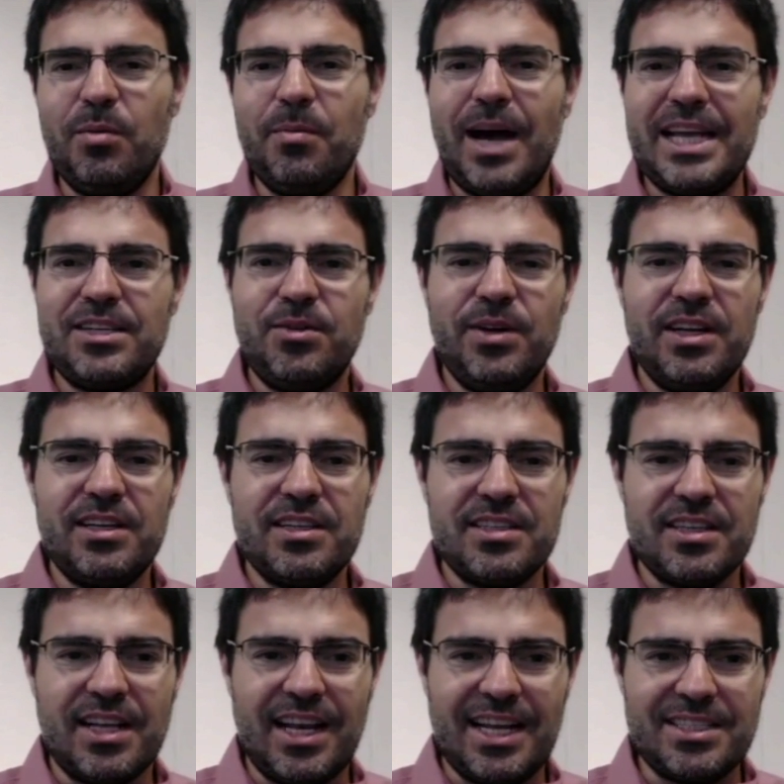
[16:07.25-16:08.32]
might treat it
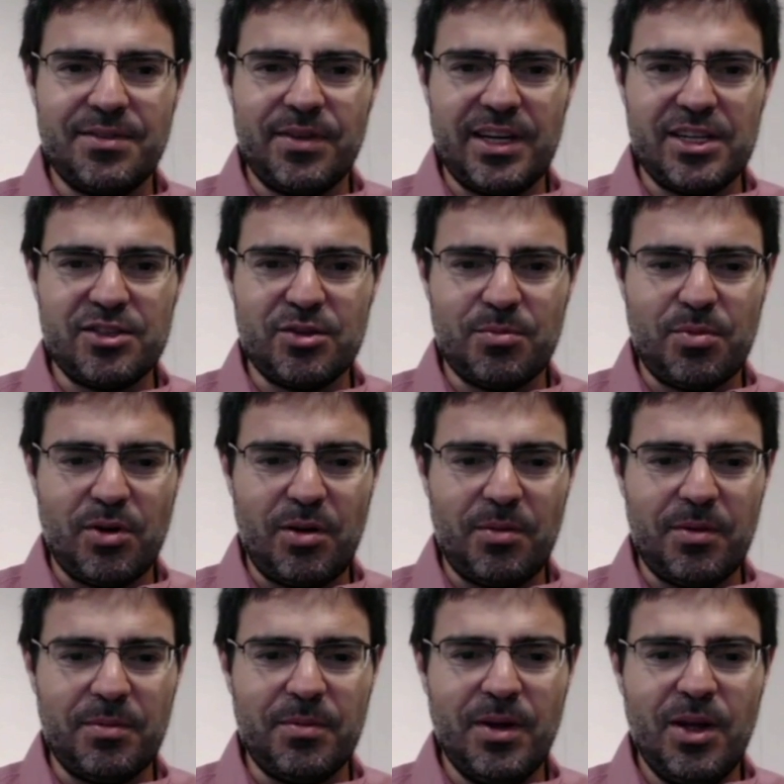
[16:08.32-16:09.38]
as a classification
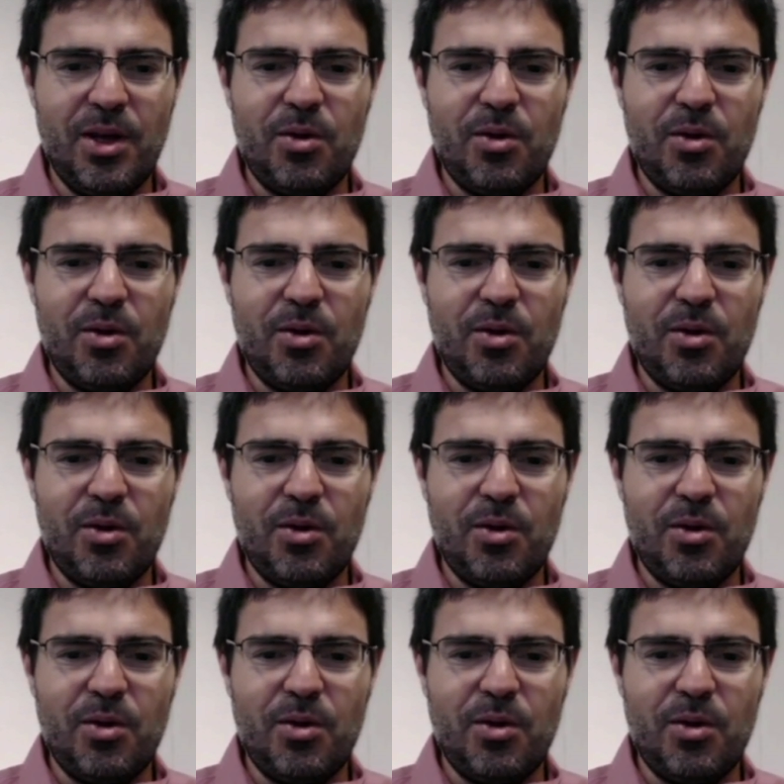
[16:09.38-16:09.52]
problem